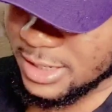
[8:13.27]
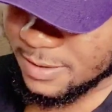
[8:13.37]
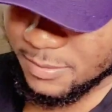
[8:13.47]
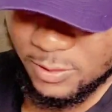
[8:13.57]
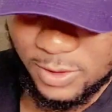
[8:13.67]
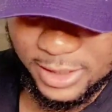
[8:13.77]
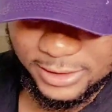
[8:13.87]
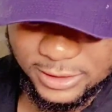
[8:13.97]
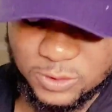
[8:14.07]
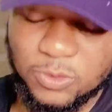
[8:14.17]
And meanwhile,
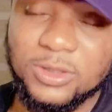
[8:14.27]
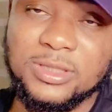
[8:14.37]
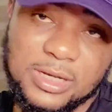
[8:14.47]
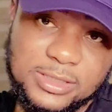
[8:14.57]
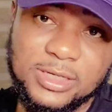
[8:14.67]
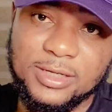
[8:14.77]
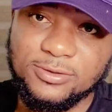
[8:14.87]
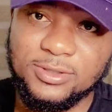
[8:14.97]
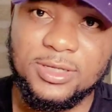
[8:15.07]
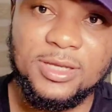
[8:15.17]
this is what Tacha has
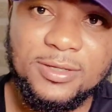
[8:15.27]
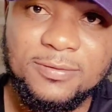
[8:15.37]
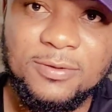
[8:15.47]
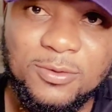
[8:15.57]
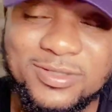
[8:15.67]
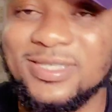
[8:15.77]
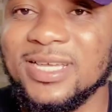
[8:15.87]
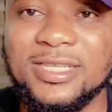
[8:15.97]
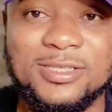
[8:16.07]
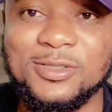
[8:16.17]
to say
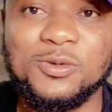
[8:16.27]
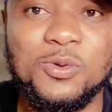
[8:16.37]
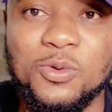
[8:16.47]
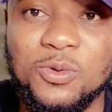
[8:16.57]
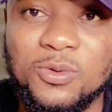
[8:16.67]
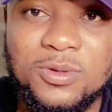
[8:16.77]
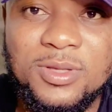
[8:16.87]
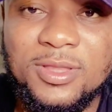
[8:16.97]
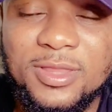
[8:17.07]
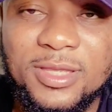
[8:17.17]
concerning this whole
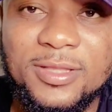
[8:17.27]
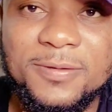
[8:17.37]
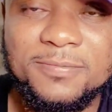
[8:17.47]
thing.